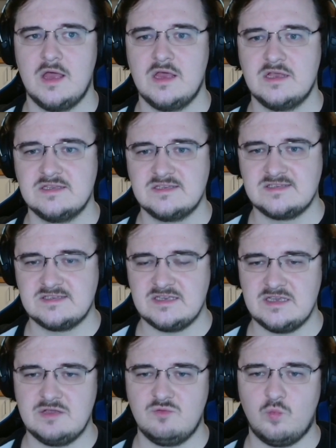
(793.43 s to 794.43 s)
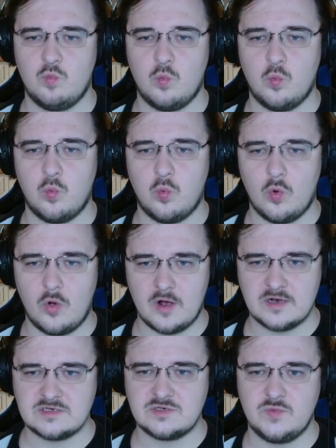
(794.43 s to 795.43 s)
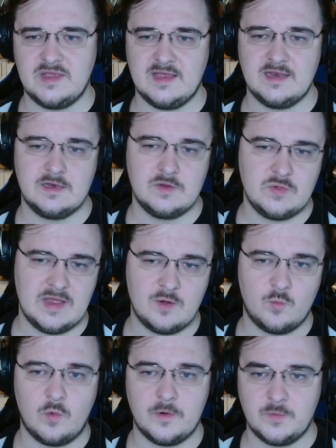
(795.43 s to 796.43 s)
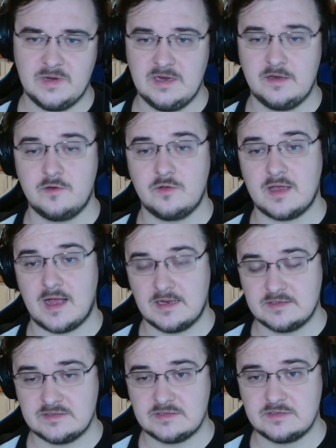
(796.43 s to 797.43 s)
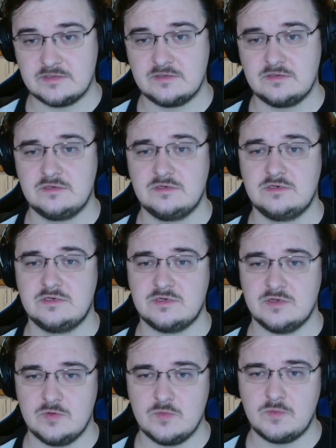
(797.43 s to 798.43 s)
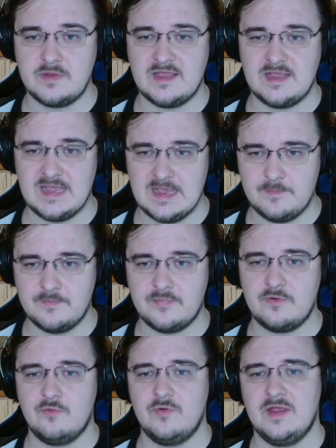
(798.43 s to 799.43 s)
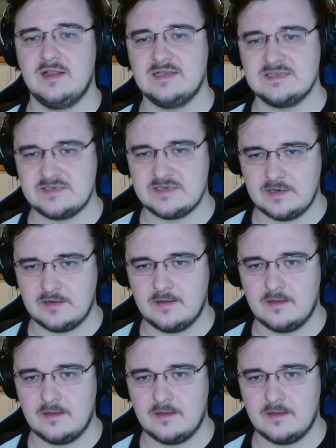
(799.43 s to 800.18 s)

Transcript: see what we can do and what we need to cut to keep realistic.